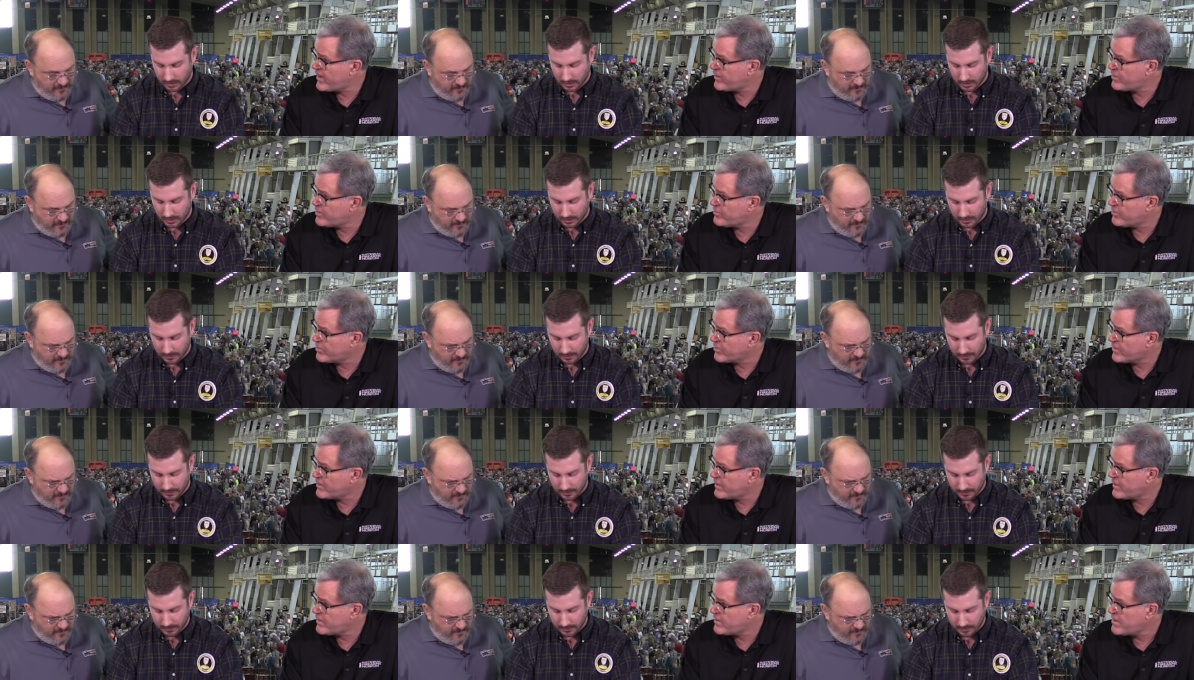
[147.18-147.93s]
Speaker 1: valuable
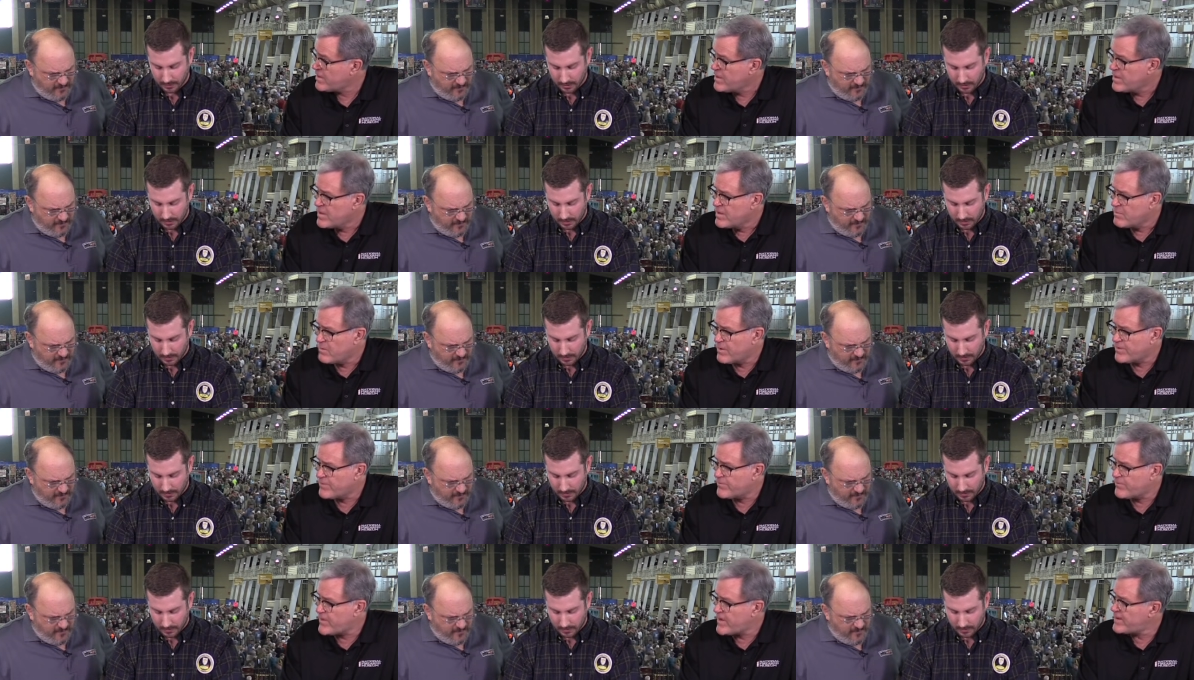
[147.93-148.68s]
gun,
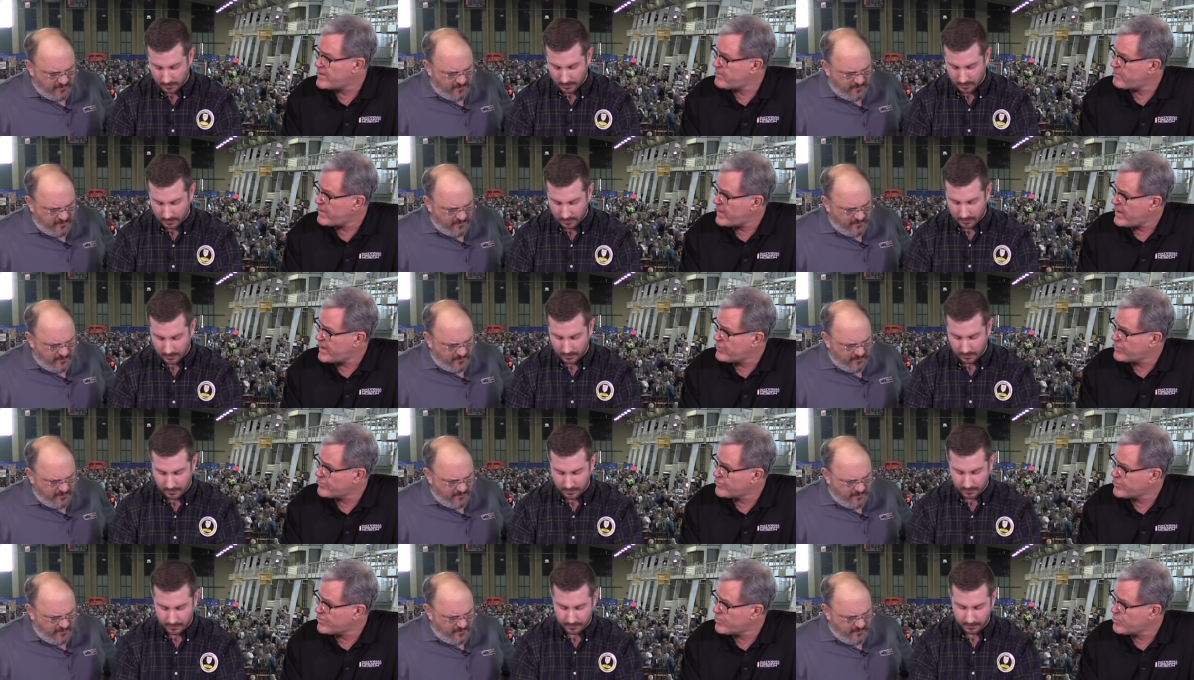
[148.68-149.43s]
but to find a
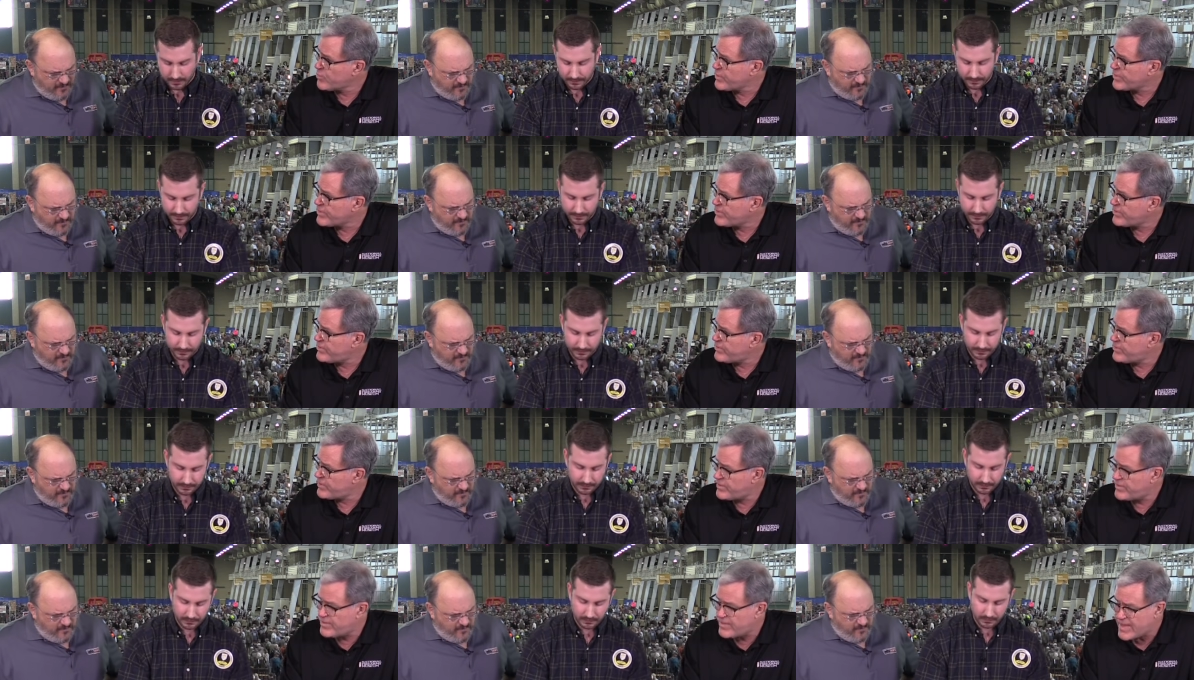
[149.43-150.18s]
Paterson with
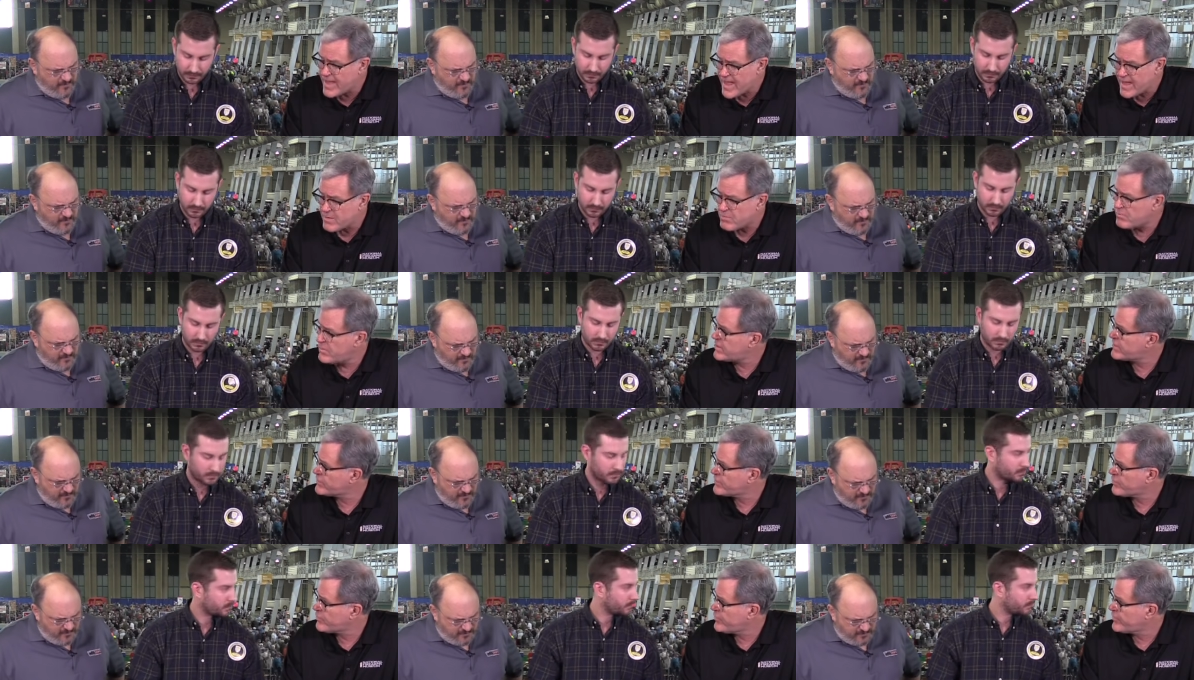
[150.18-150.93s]
that
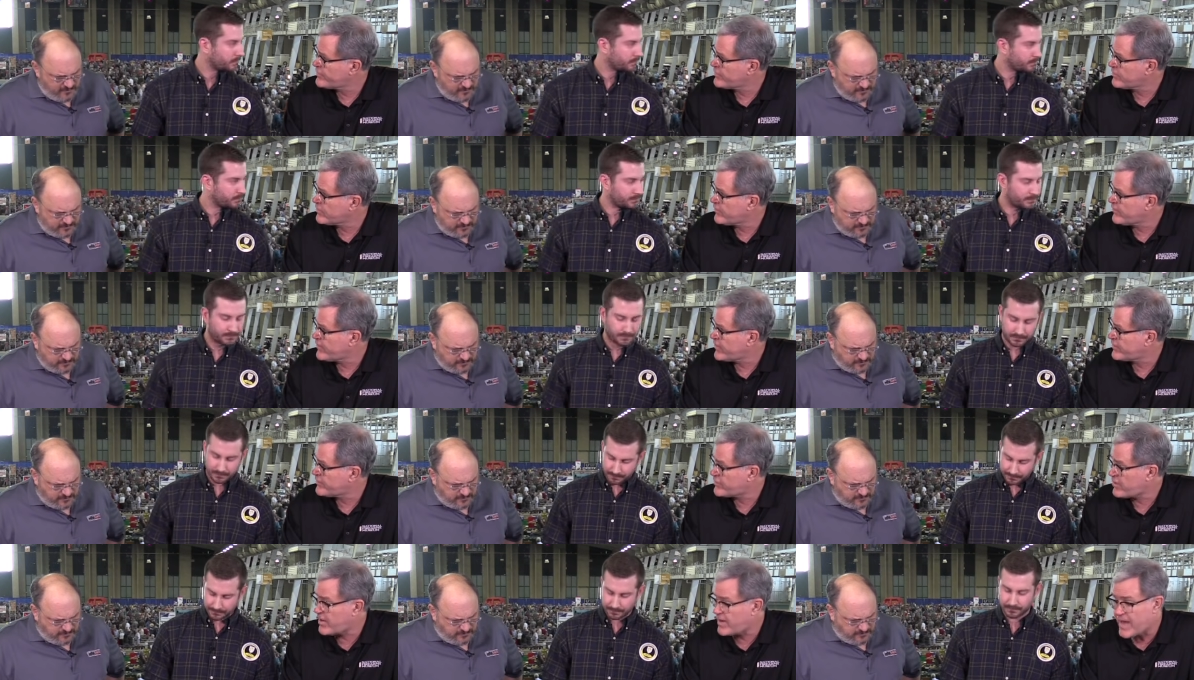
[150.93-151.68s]
much original
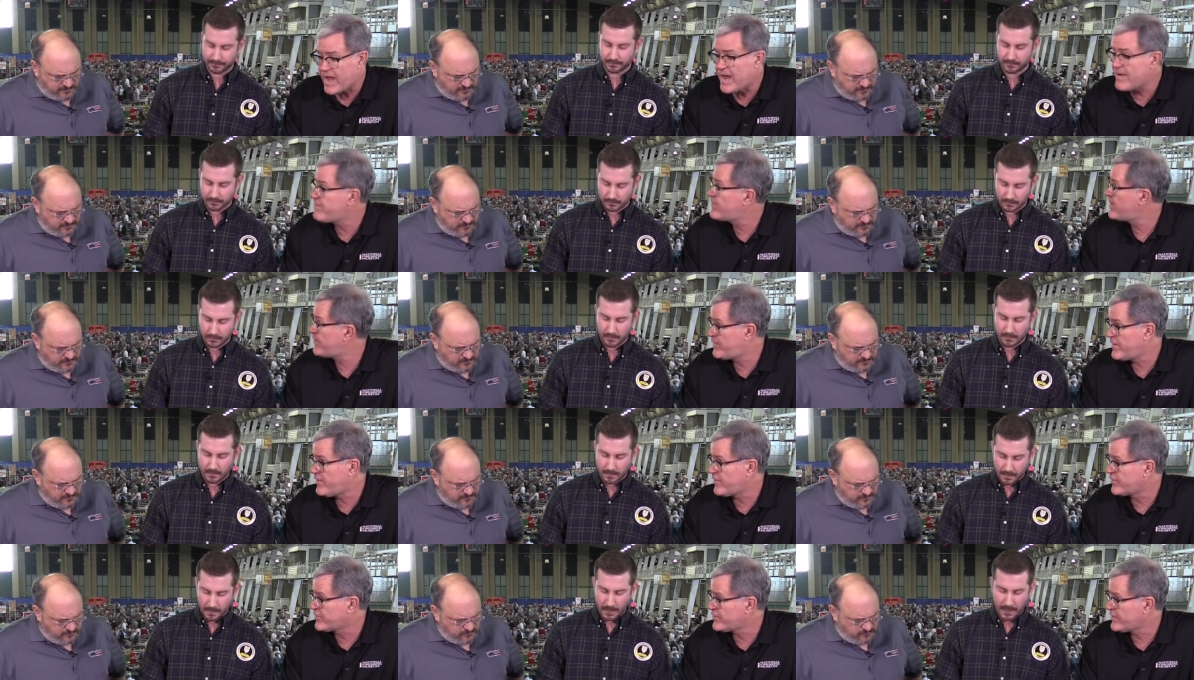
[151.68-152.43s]
finish on it, I have
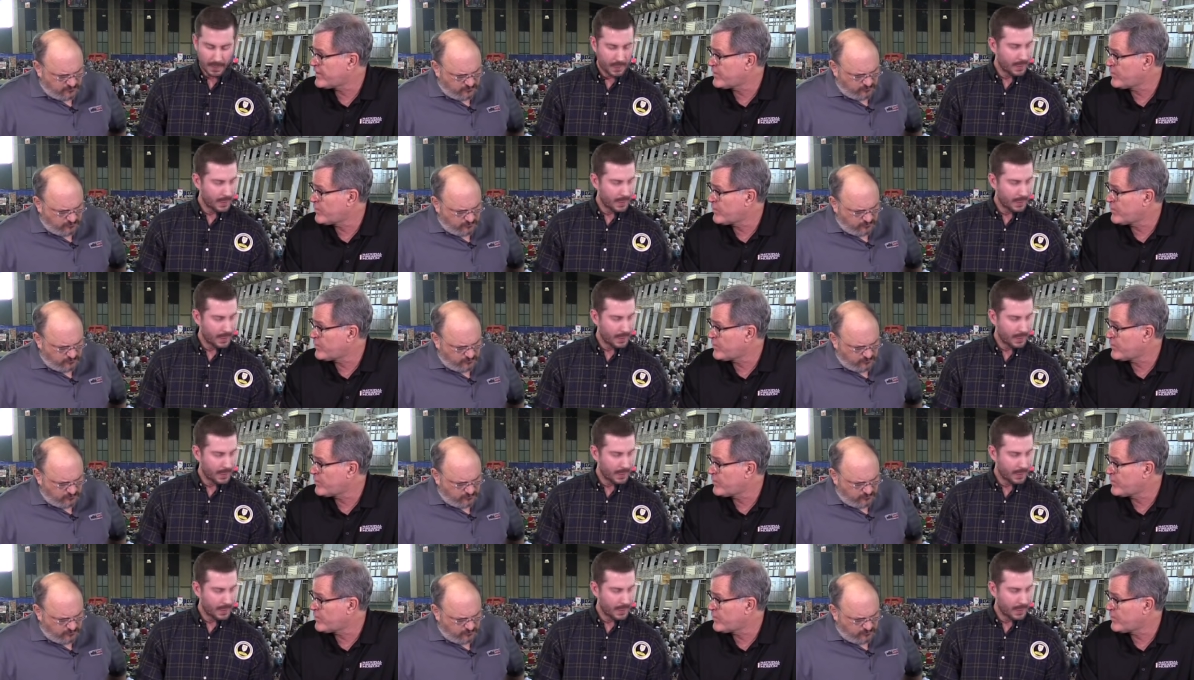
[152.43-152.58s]
never